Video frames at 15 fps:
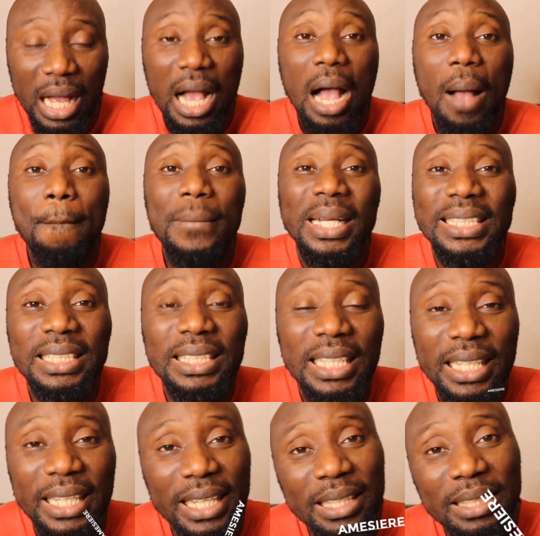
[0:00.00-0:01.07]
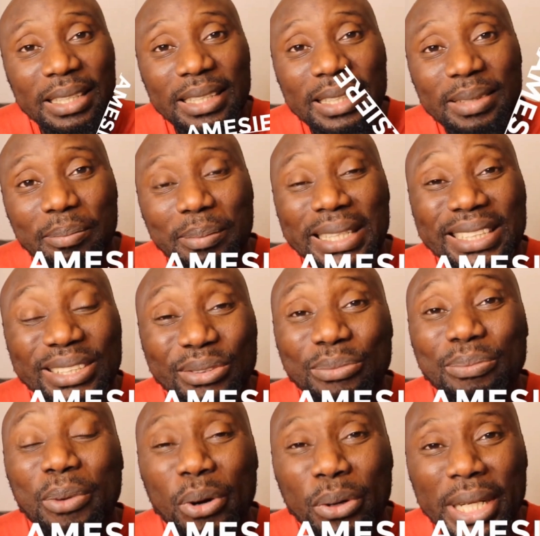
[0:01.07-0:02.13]
Amesiere means good
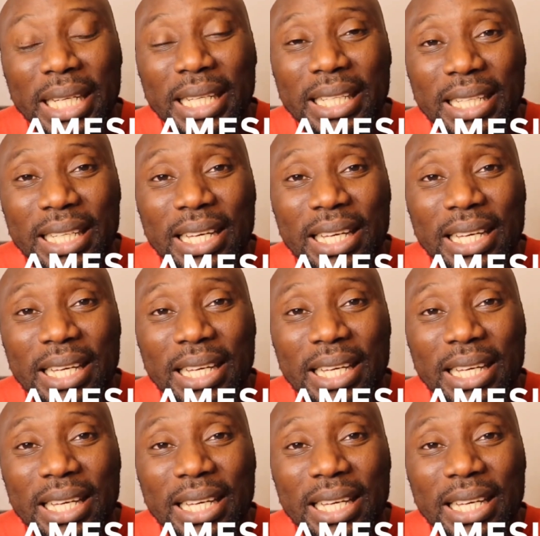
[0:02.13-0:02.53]
morning.